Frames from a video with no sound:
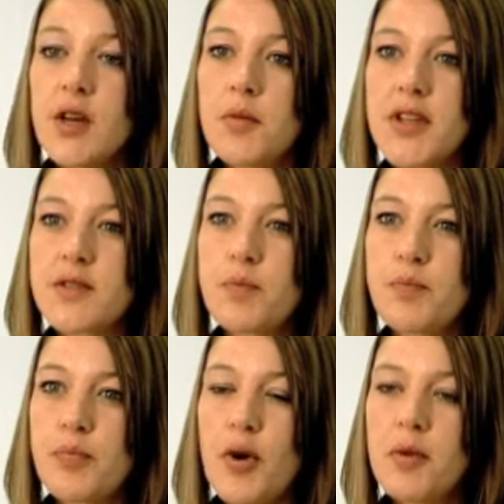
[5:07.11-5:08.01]
But it's
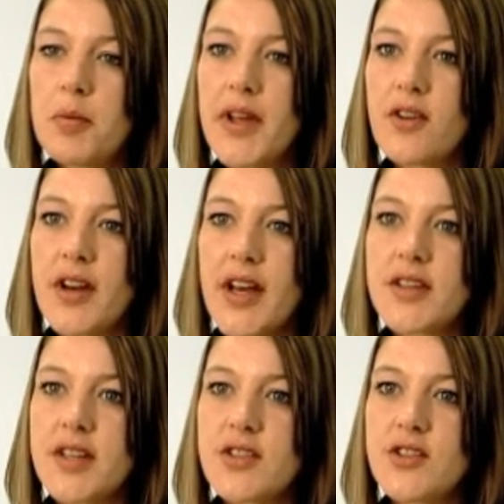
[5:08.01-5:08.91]
probably a good
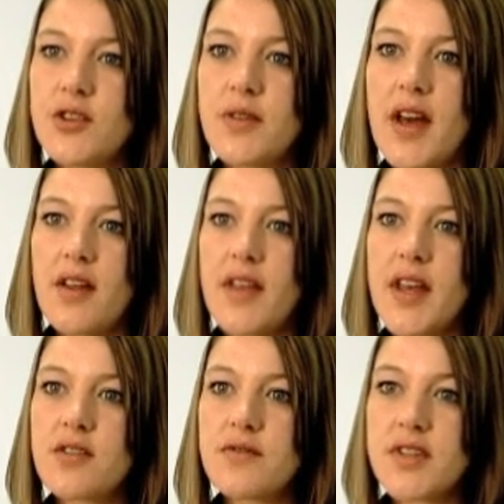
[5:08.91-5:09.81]
idea to do that at the
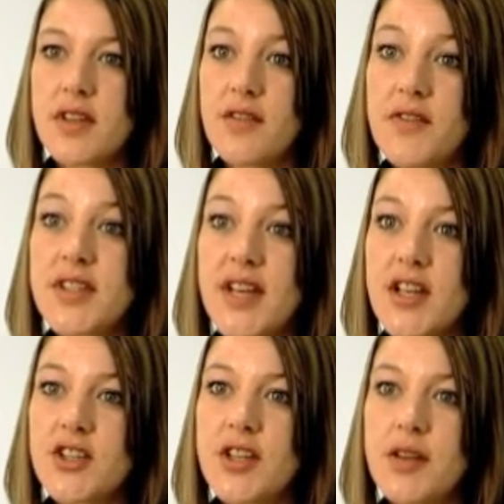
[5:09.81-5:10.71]
end of the
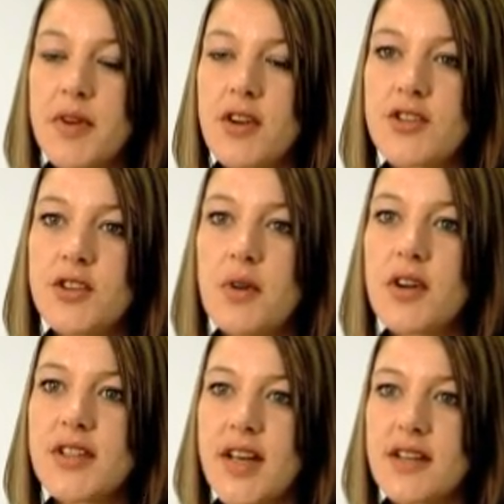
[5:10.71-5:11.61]
tax year, because you
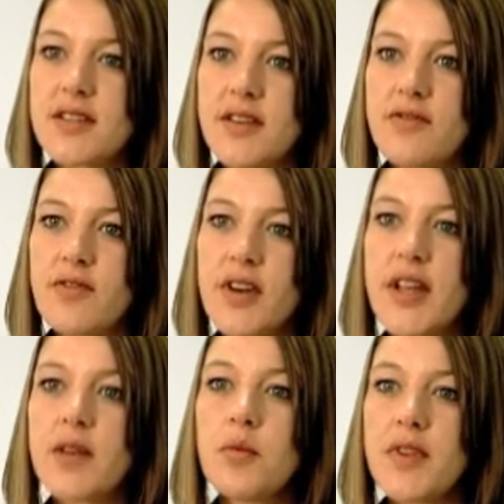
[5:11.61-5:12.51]
are taxed
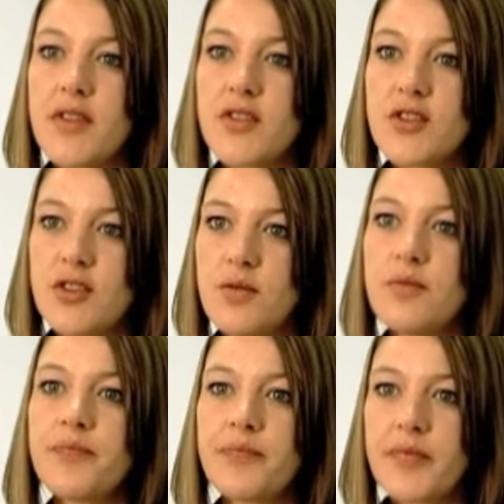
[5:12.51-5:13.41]
differently within the
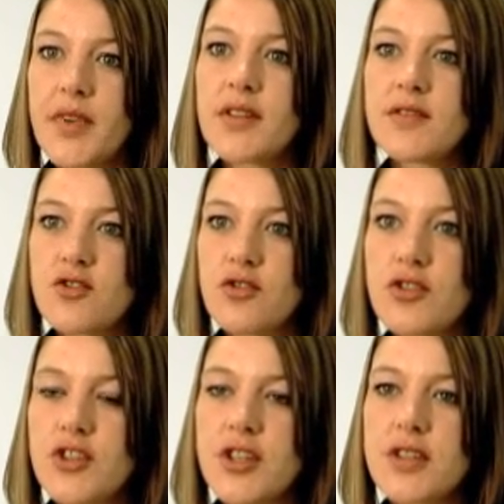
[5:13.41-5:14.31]
two
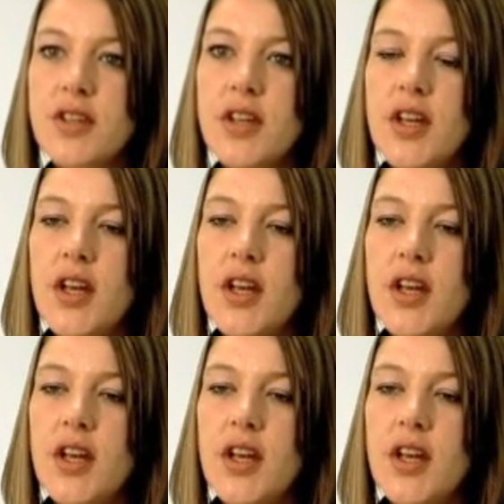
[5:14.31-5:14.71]
structures.